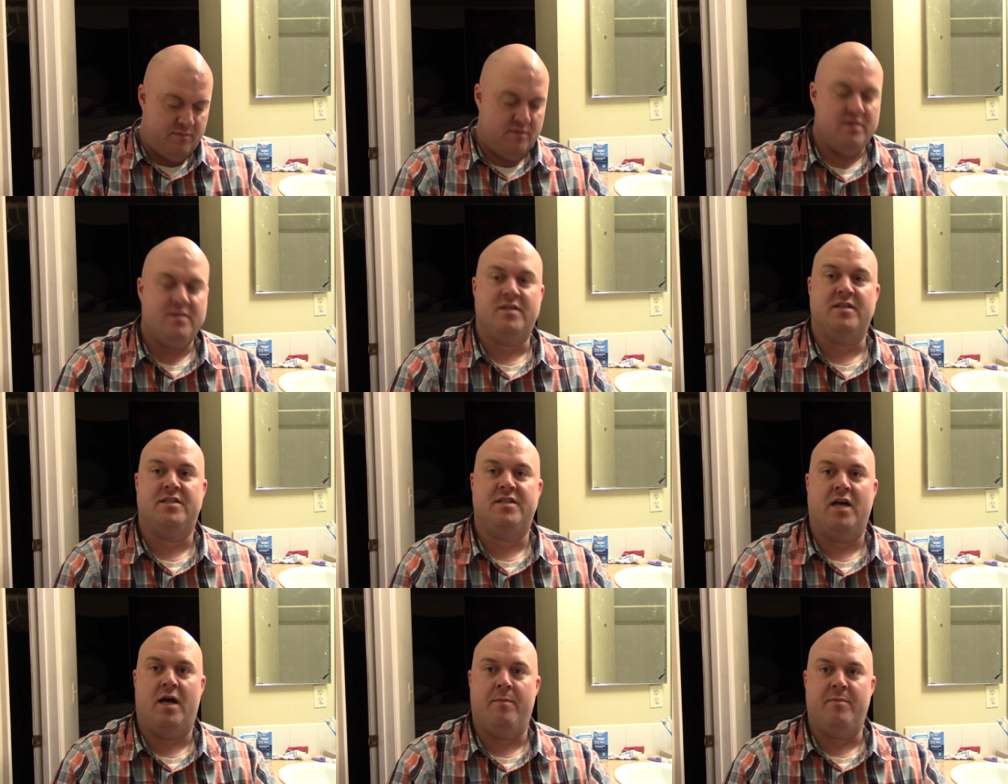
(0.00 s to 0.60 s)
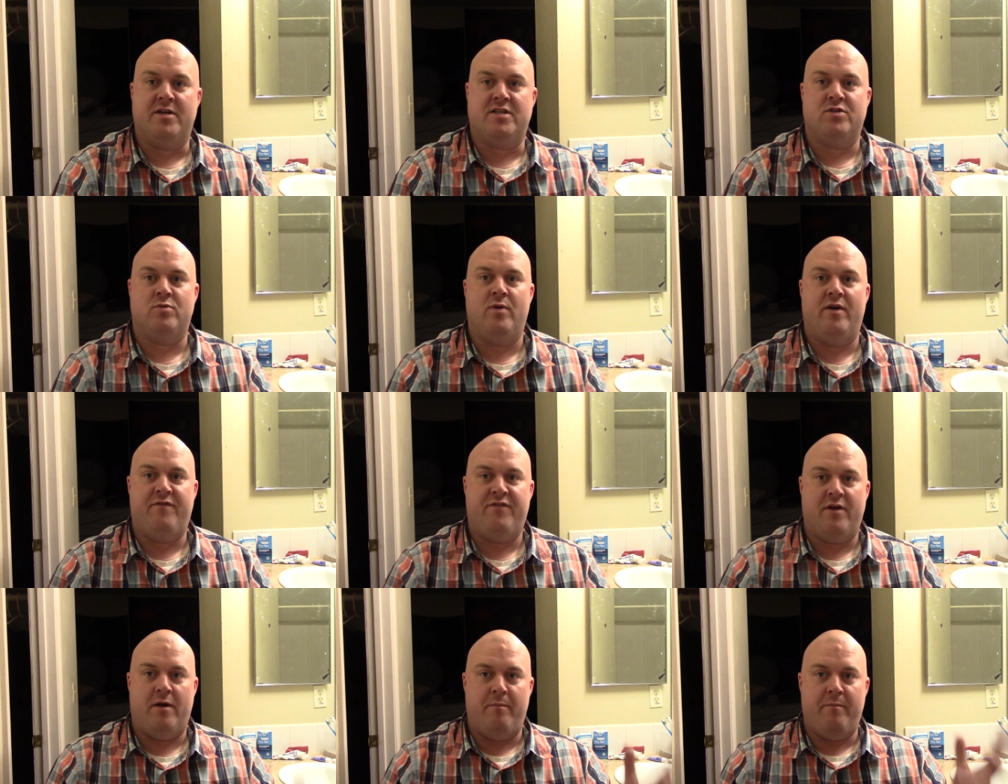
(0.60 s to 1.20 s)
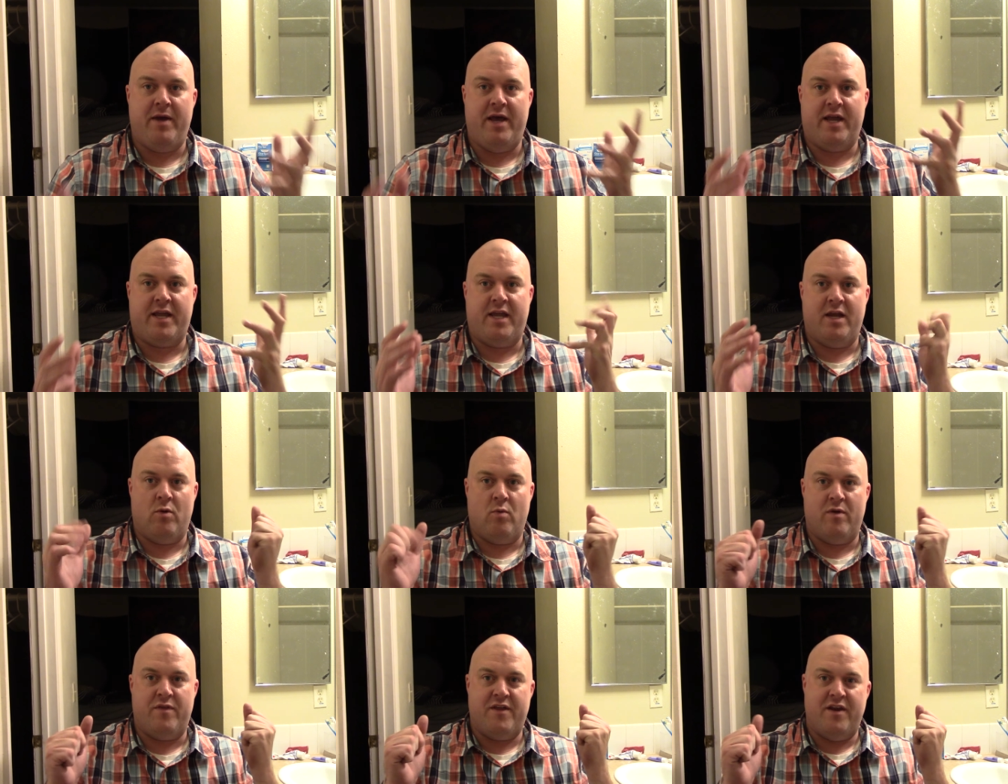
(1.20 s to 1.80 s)
It's AtomiCSwift. I'm back
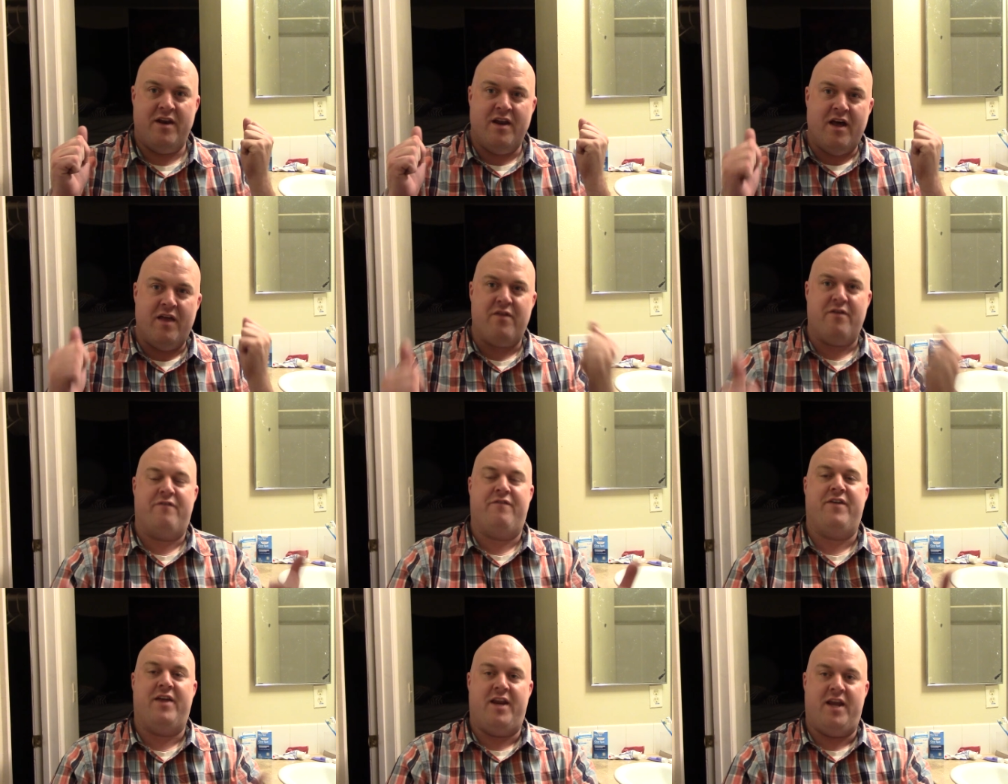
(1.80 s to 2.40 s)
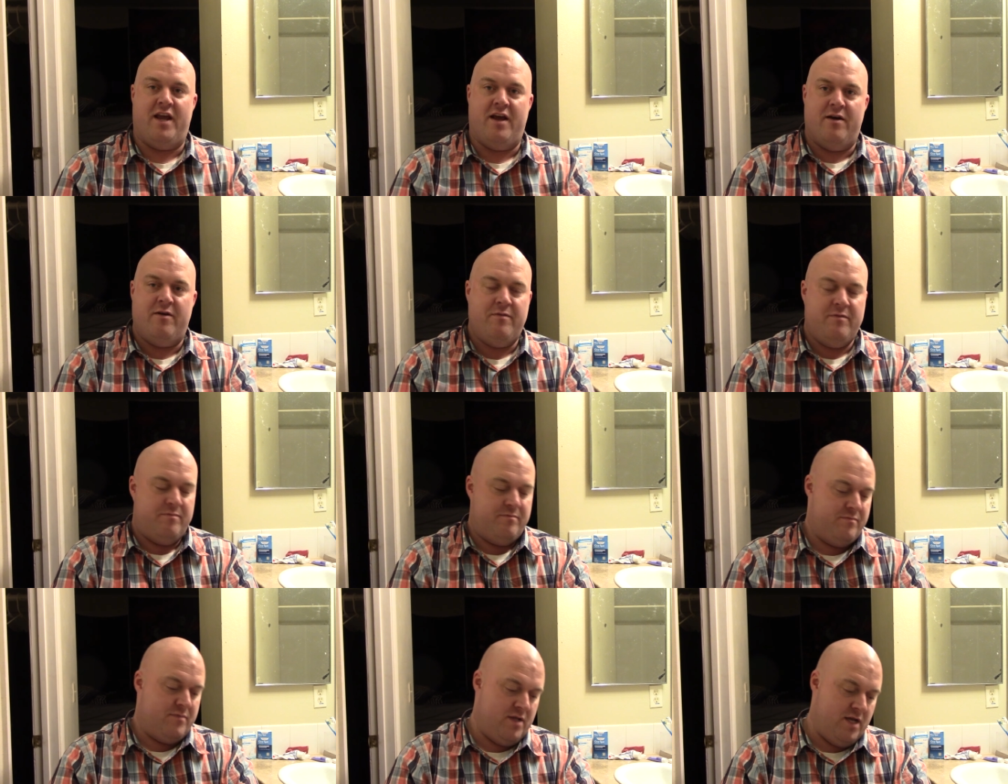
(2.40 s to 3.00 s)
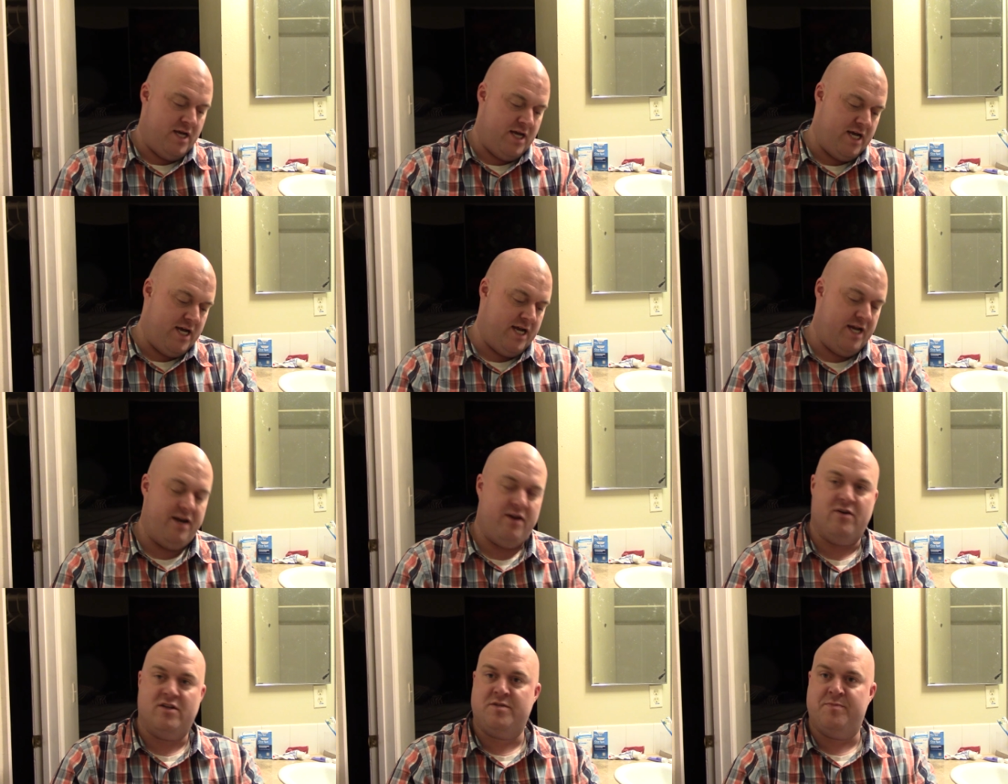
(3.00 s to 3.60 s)
here with another video. I
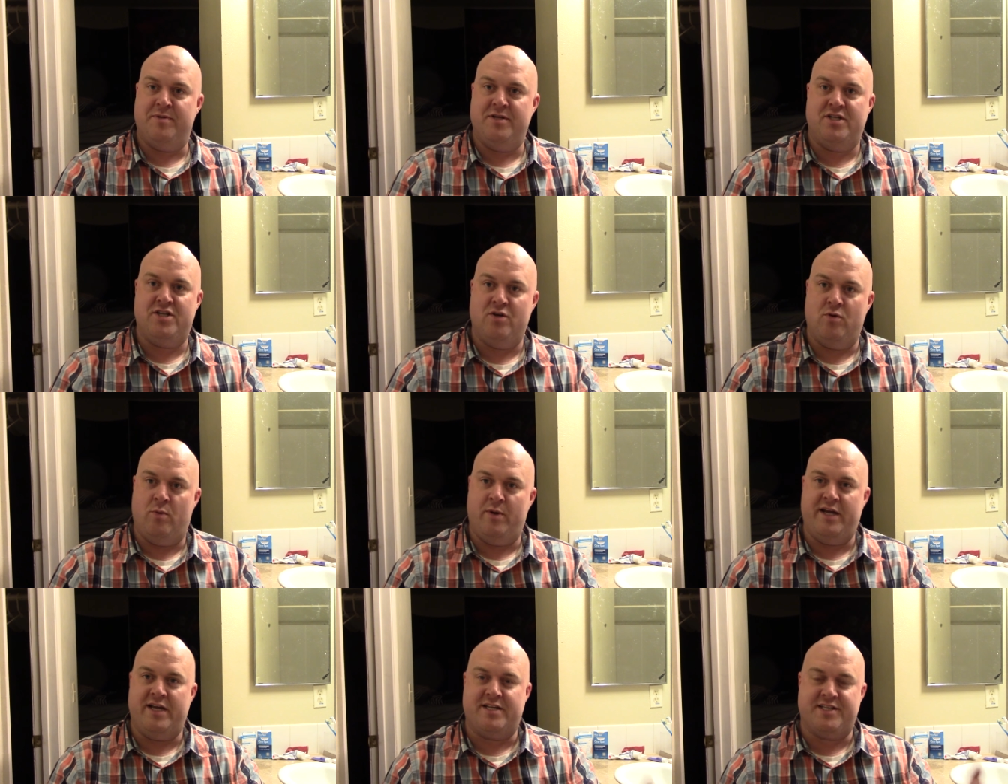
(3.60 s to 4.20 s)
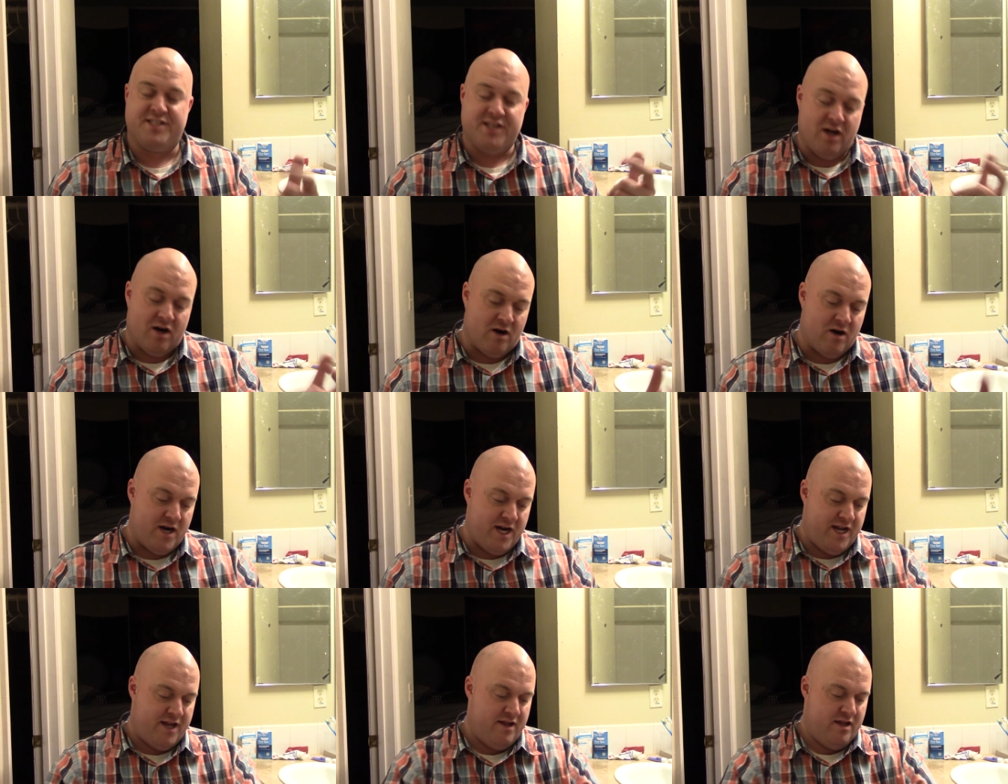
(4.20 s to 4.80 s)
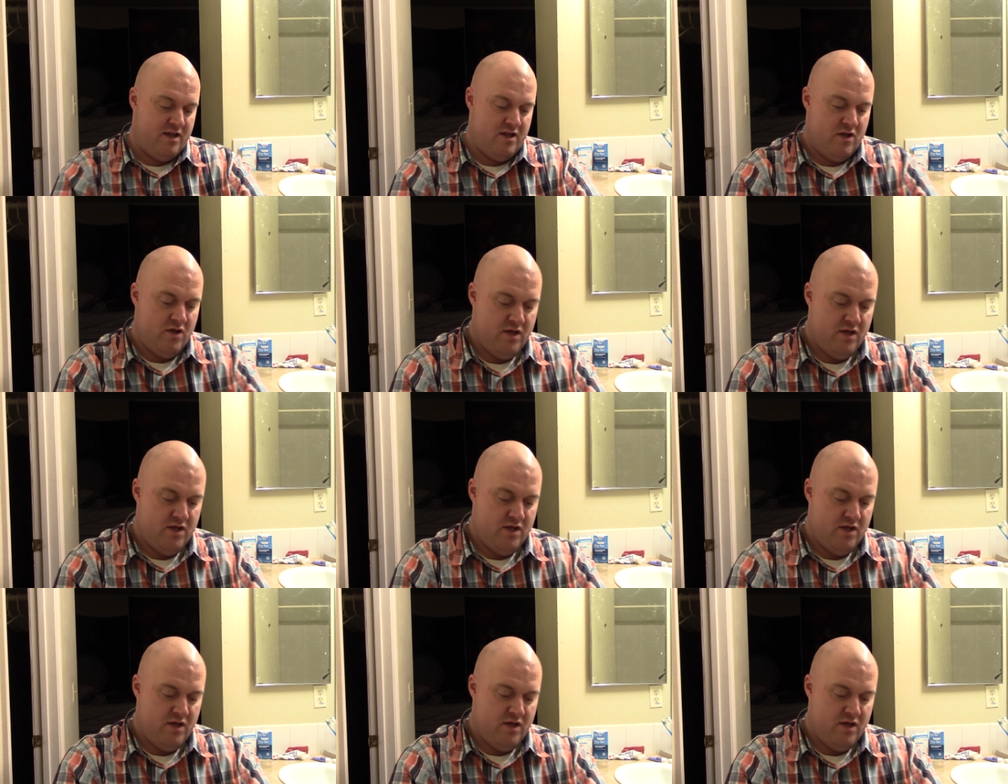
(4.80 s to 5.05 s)
know it's been 2 weeks. Sorry.